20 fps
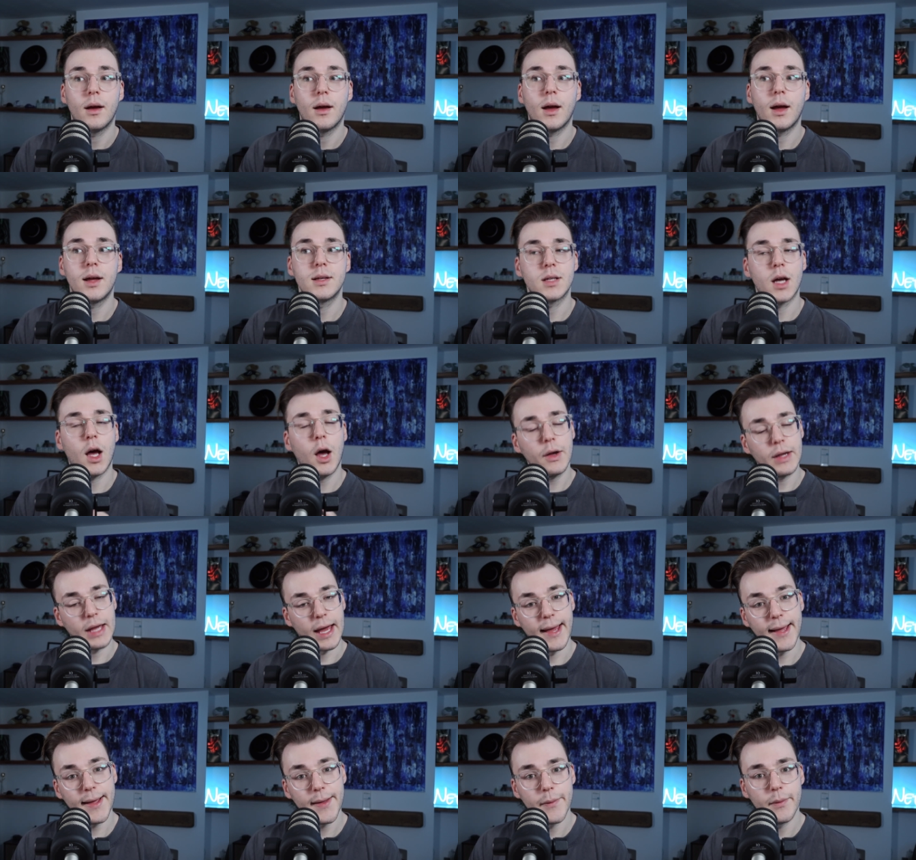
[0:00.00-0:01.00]
I was like,
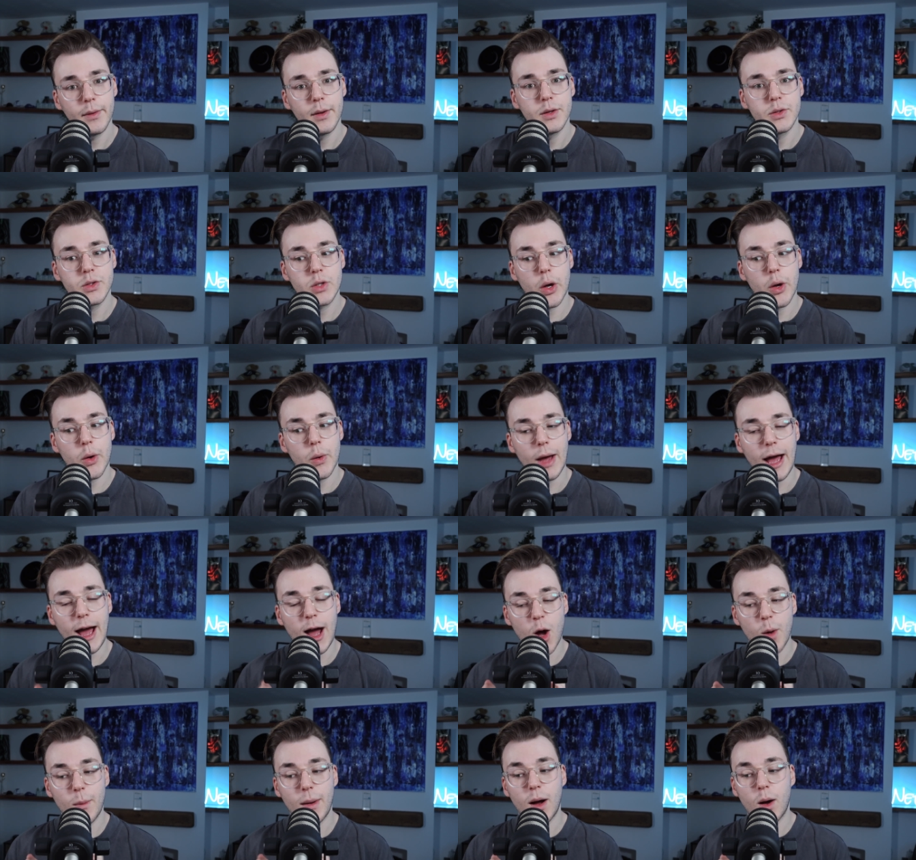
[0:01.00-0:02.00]
okay, so
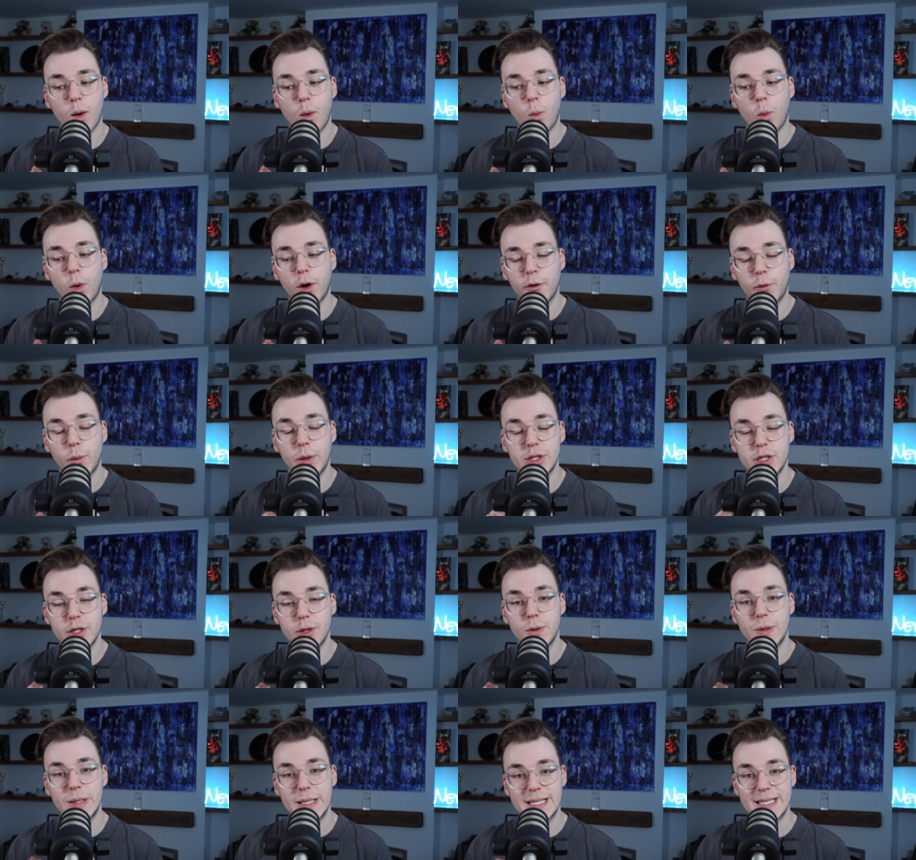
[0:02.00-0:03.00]
how about what if we
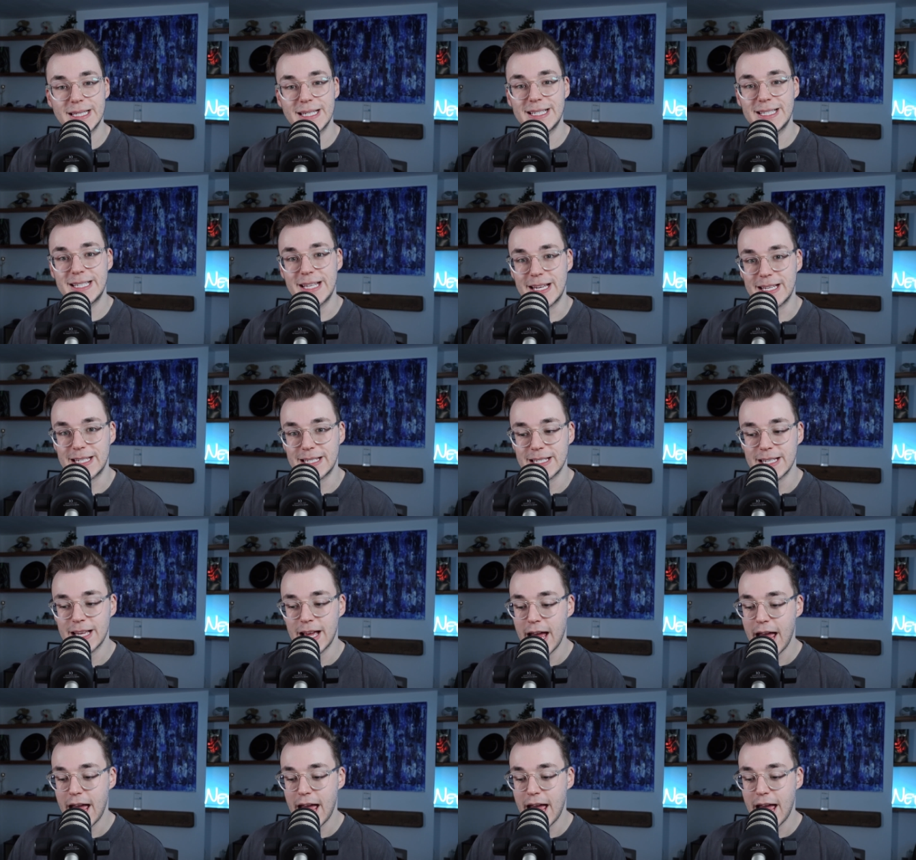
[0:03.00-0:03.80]
do this, this, this?